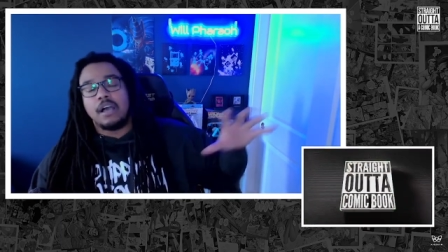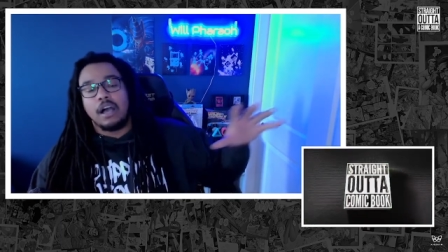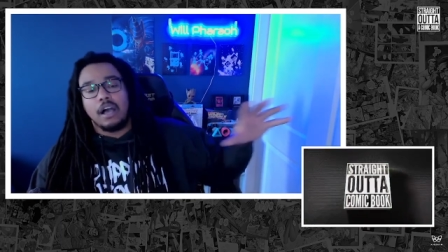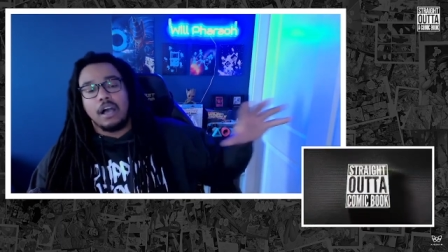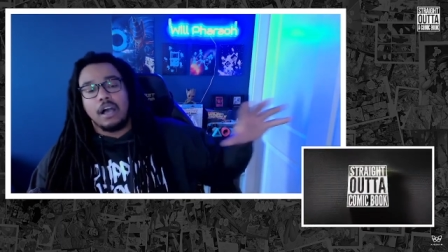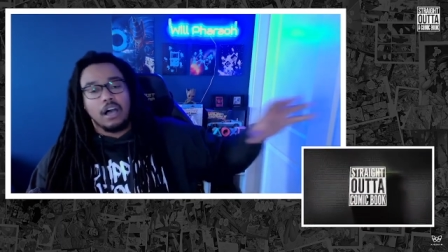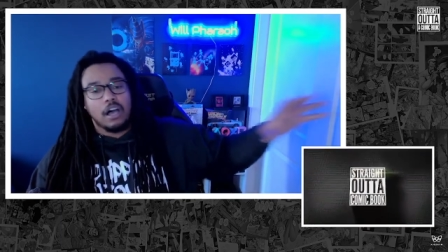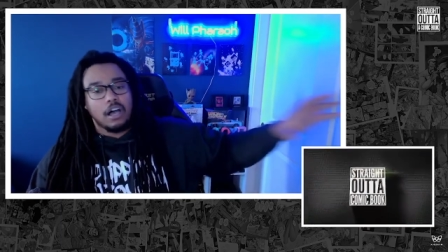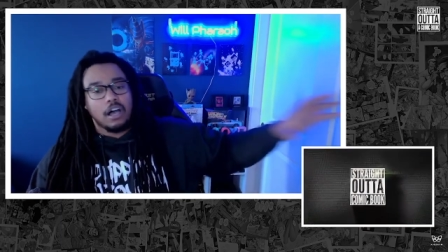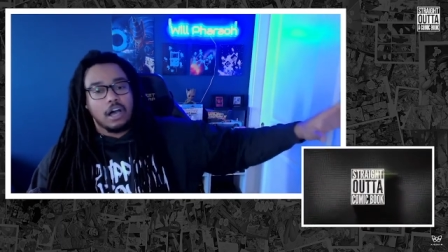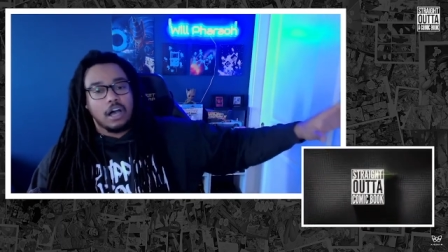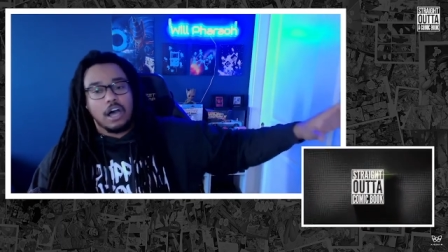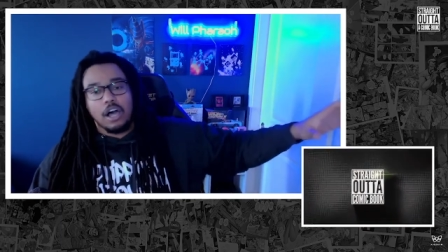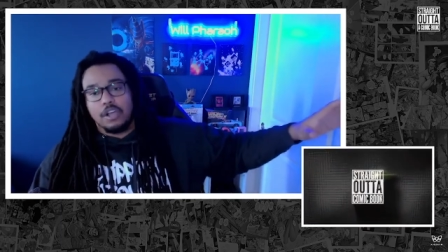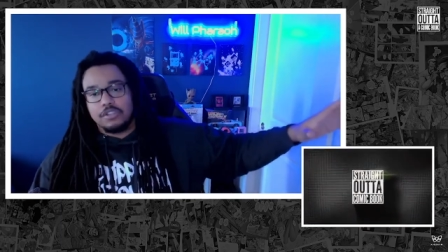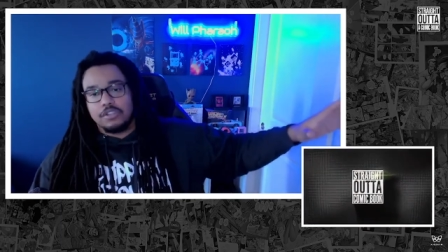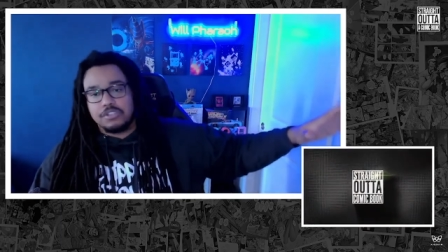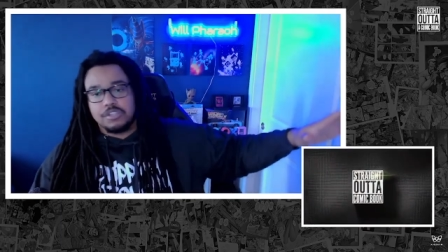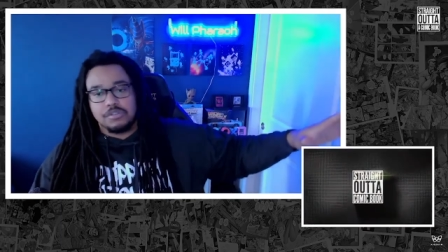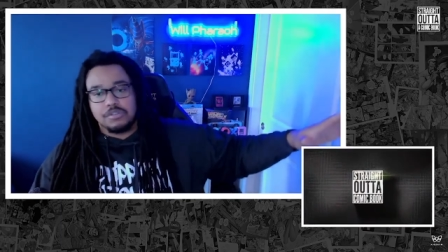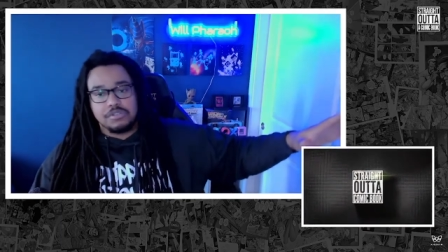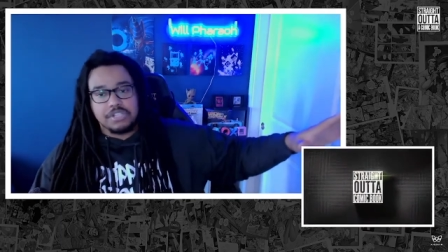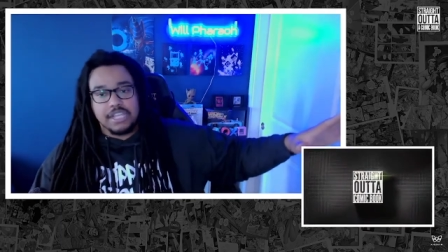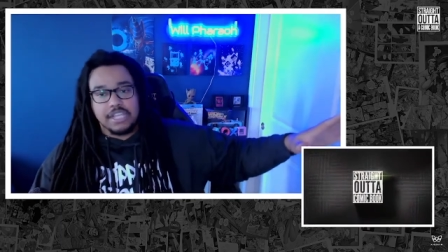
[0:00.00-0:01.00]

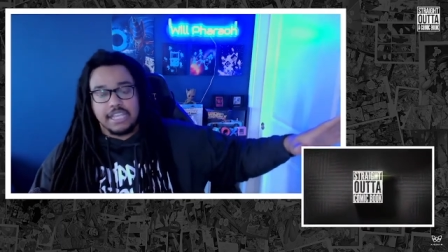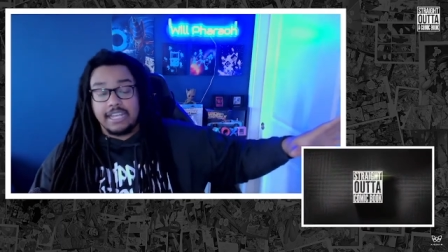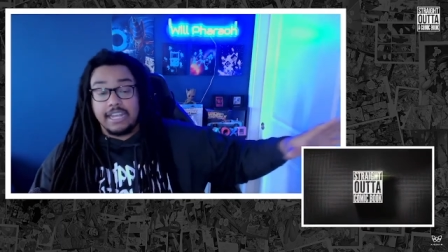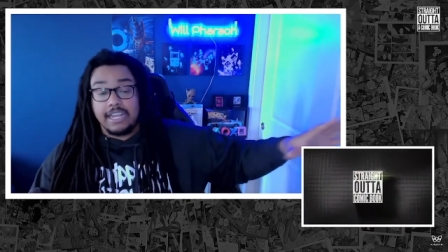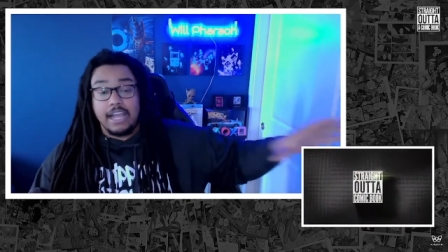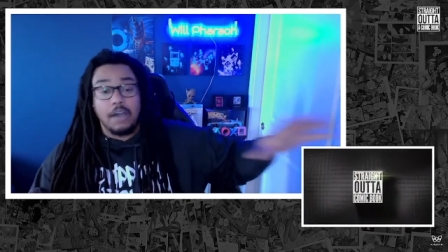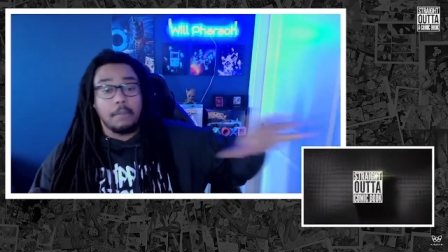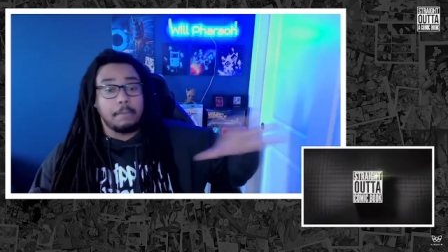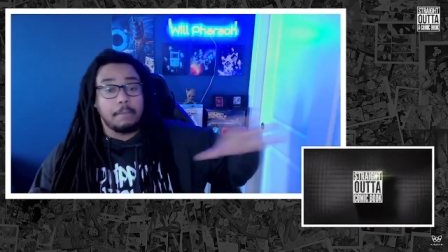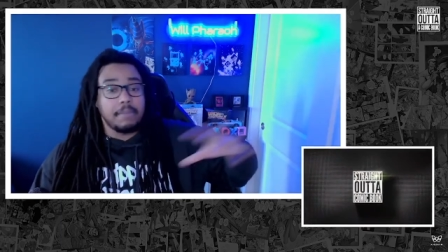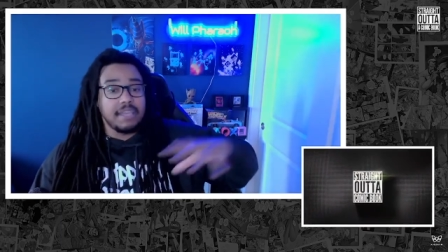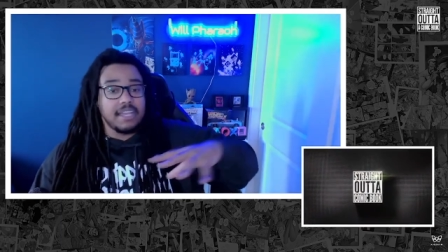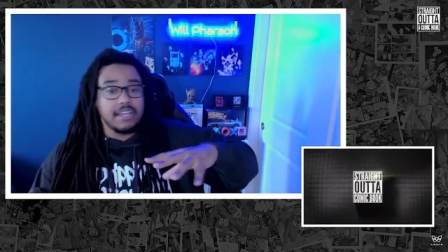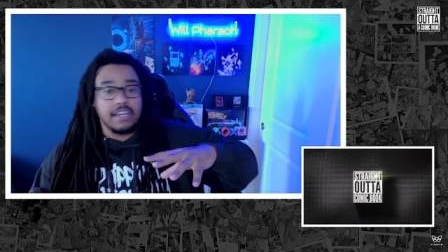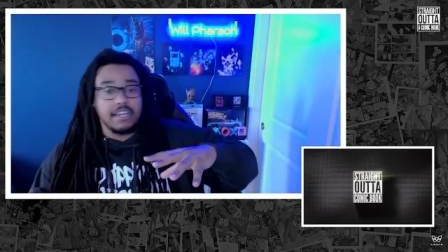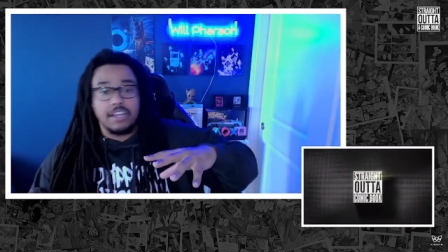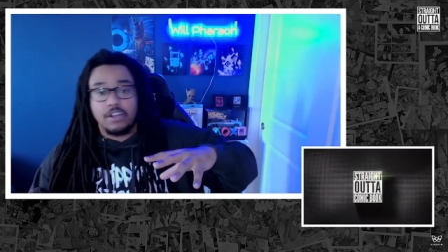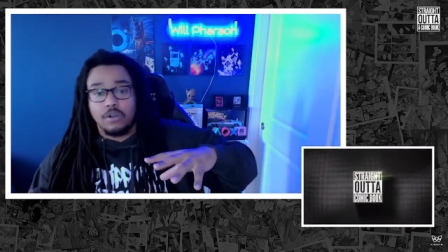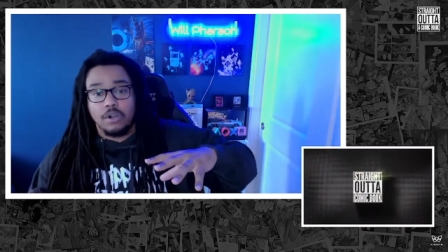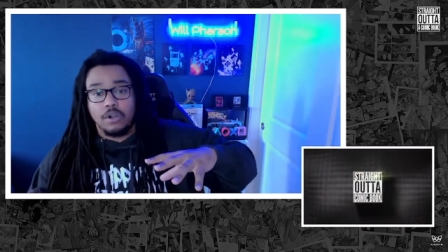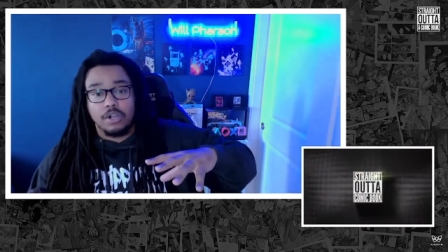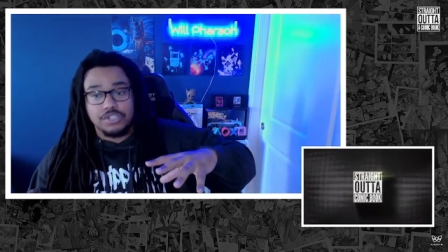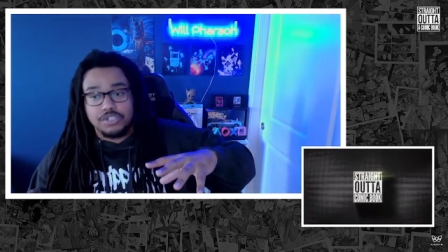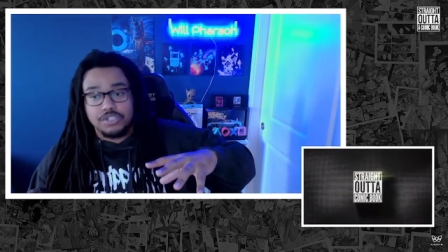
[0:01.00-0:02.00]
Also checking out being
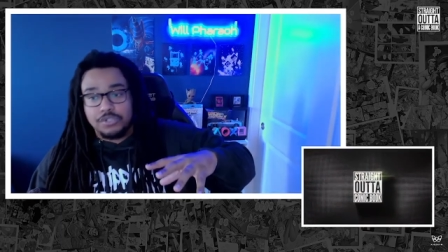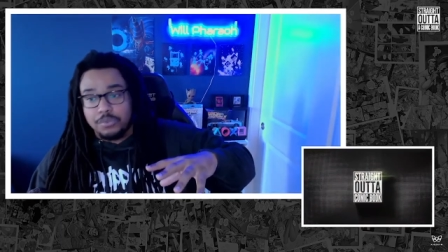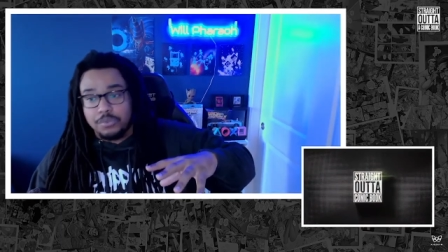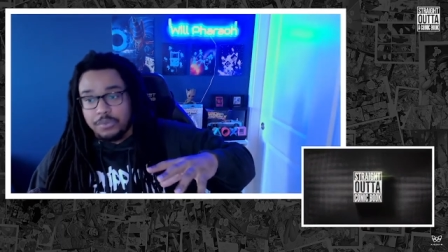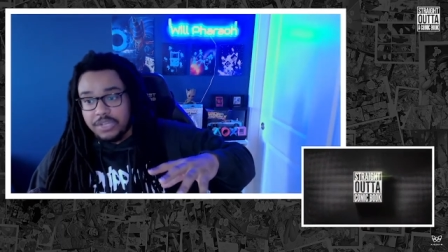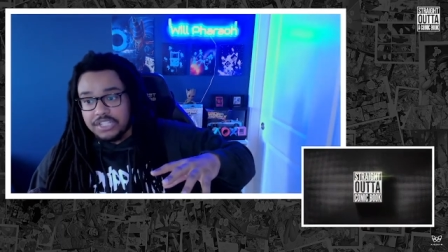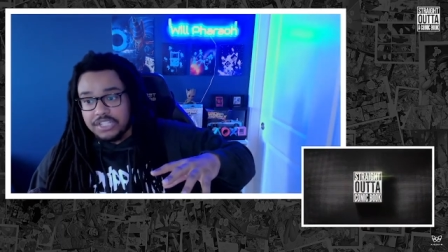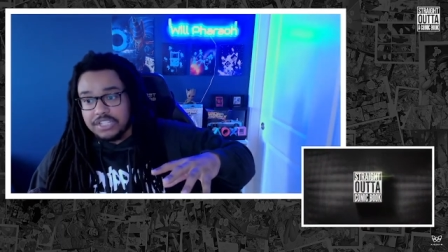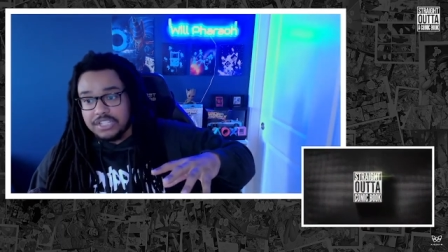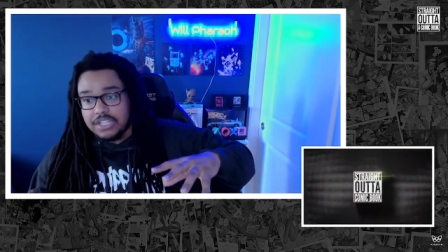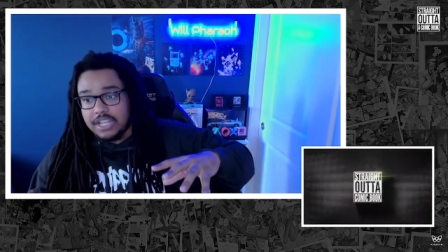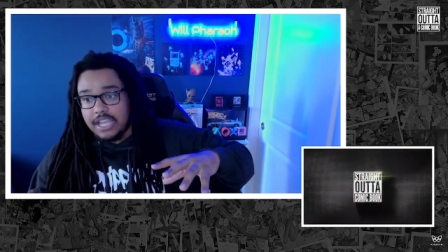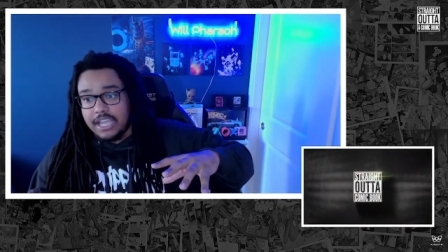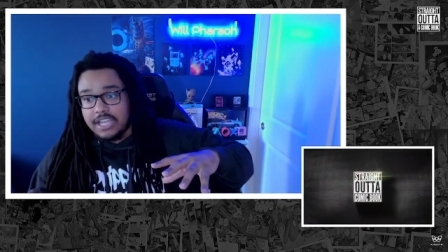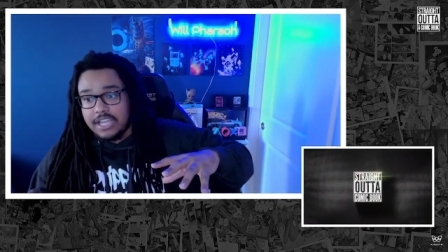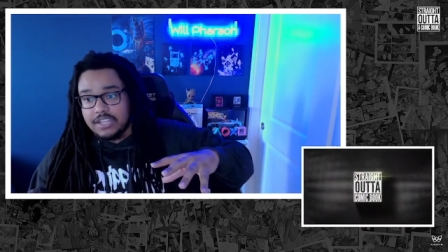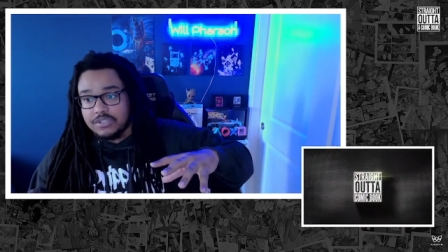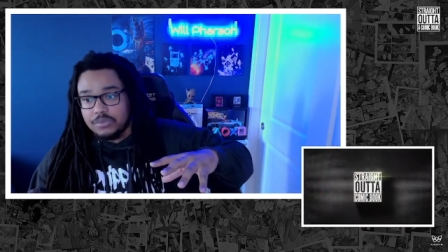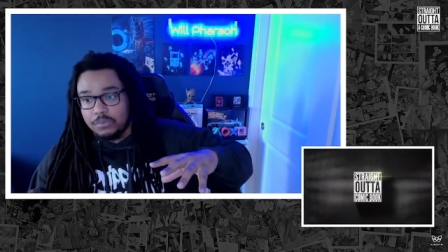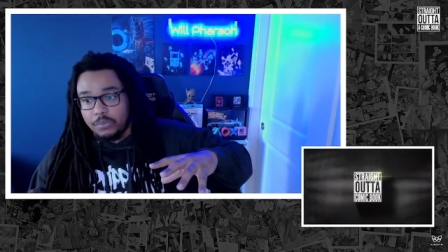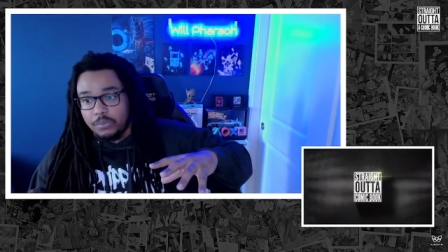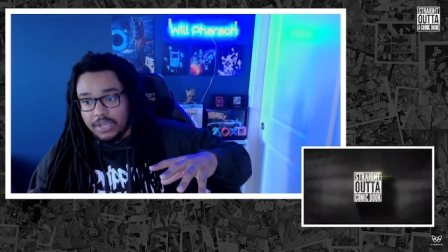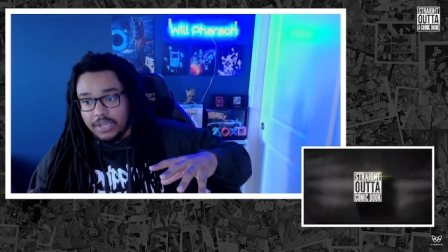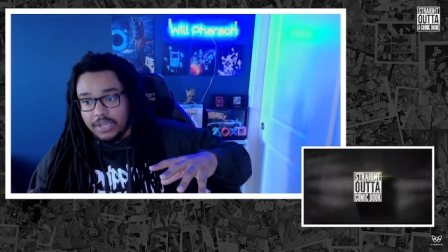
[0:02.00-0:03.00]
here on Twitch as
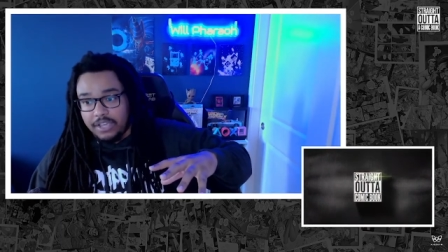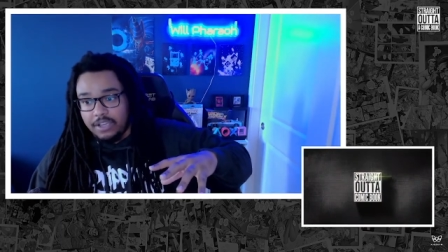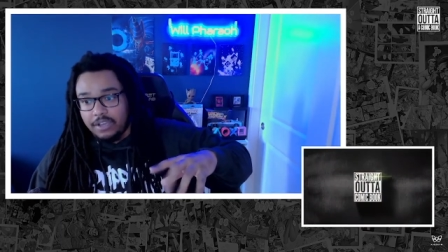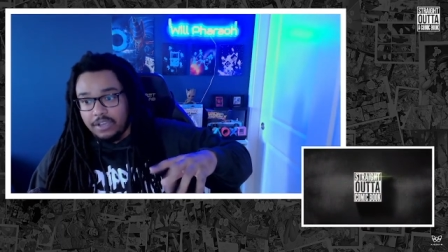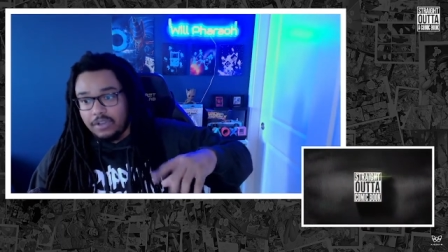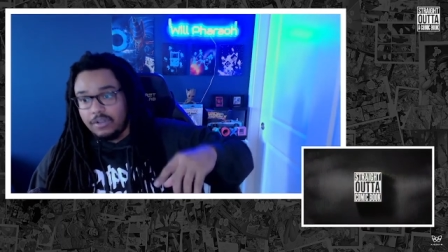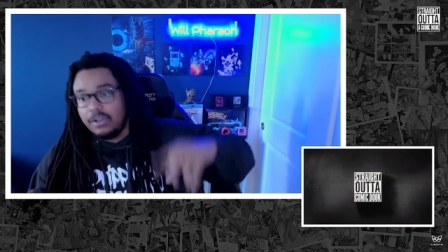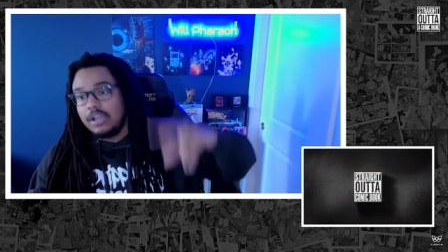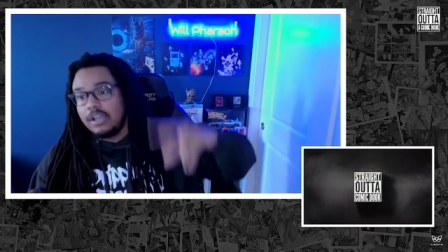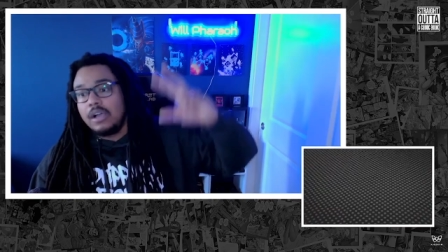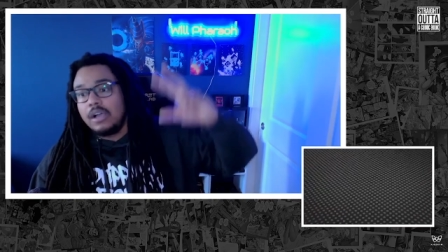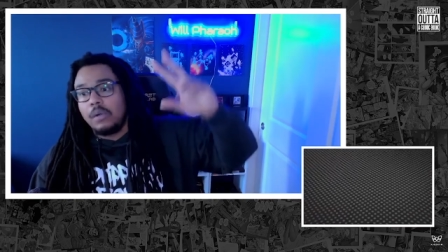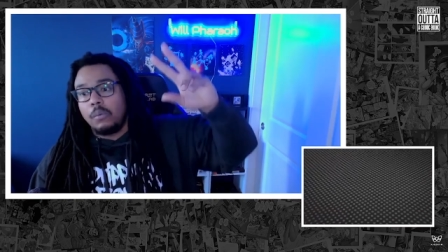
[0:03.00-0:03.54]
well.